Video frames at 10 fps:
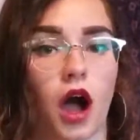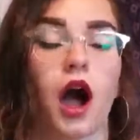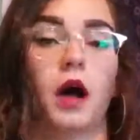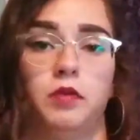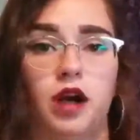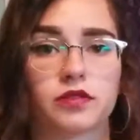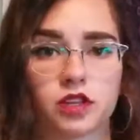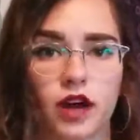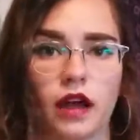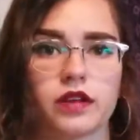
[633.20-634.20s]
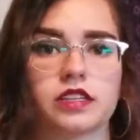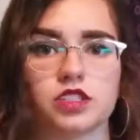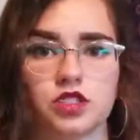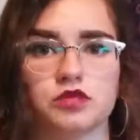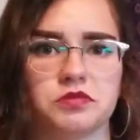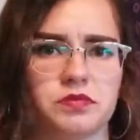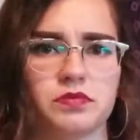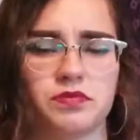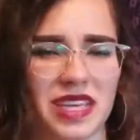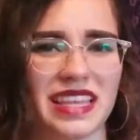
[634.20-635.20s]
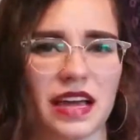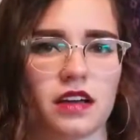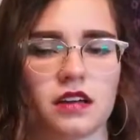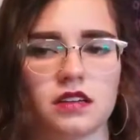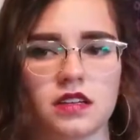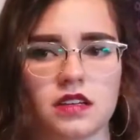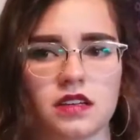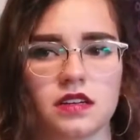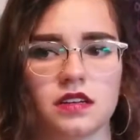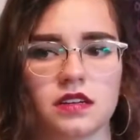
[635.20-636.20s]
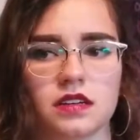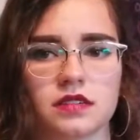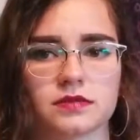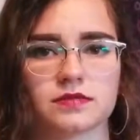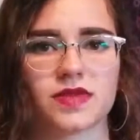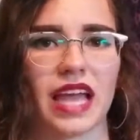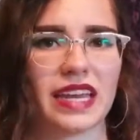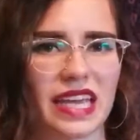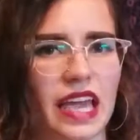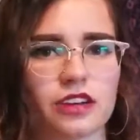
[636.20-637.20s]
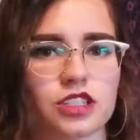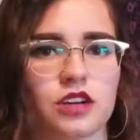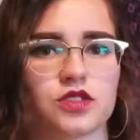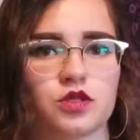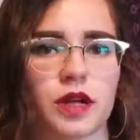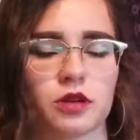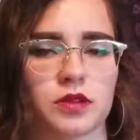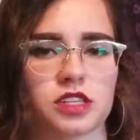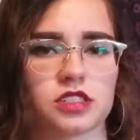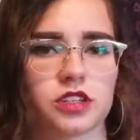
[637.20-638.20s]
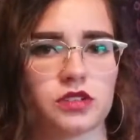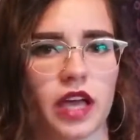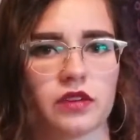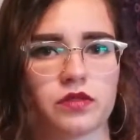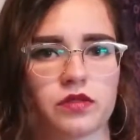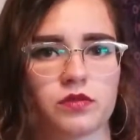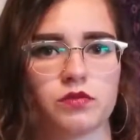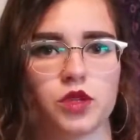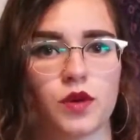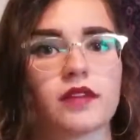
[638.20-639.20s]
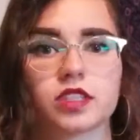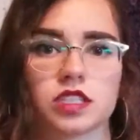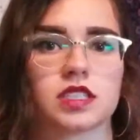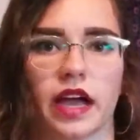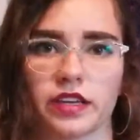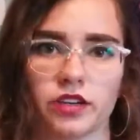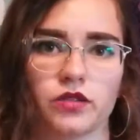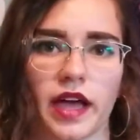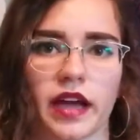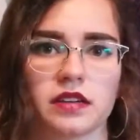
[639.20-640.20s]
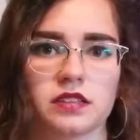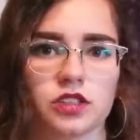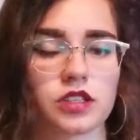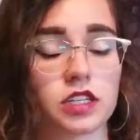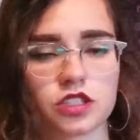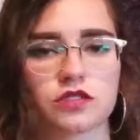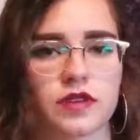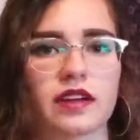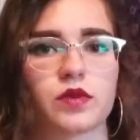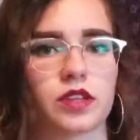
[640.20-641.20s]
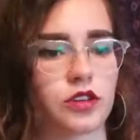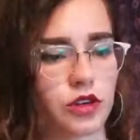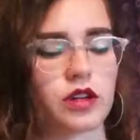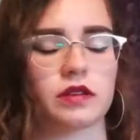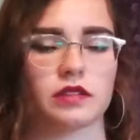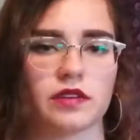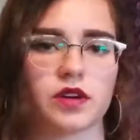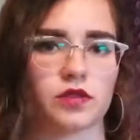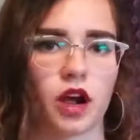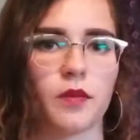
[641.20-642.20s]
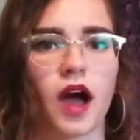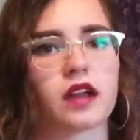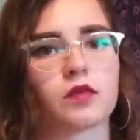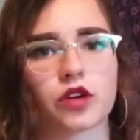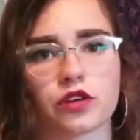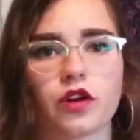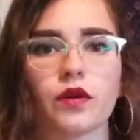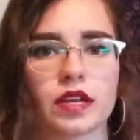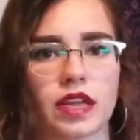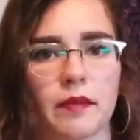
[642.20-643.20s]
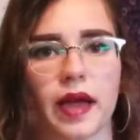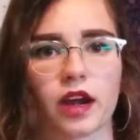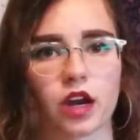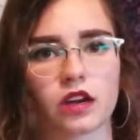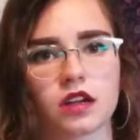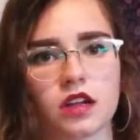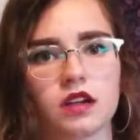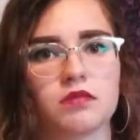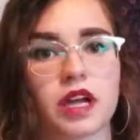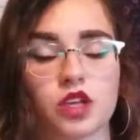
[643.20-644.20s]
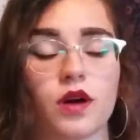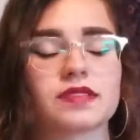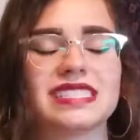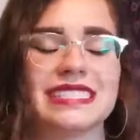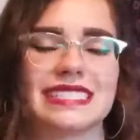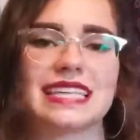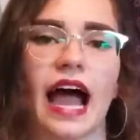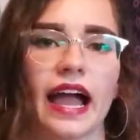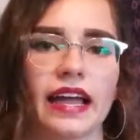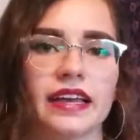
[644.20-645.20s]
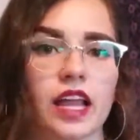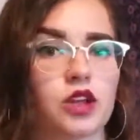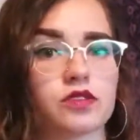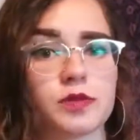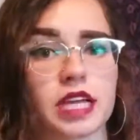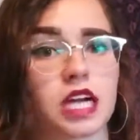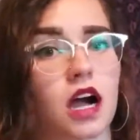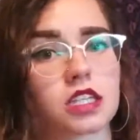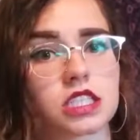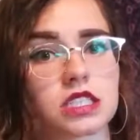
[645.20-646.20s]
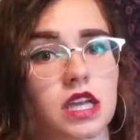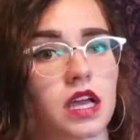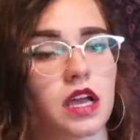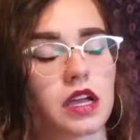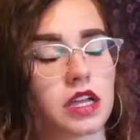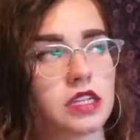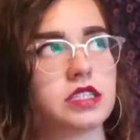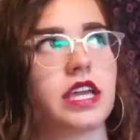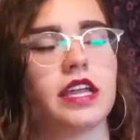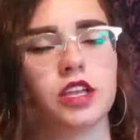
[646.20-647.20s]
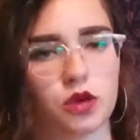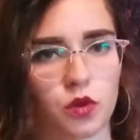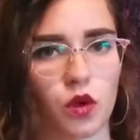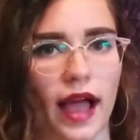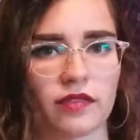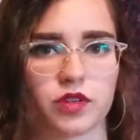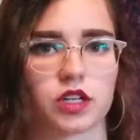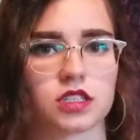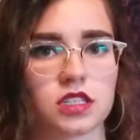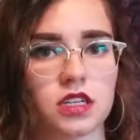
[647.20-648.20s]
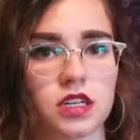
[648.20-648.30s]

up off the ground and to be that and to get yourself to a better place in your life. You have to decide to do that. You're going to survive whether you're going to live on rock bottom or you're going to get better. But you have to decide and you have to make conscious, continual effort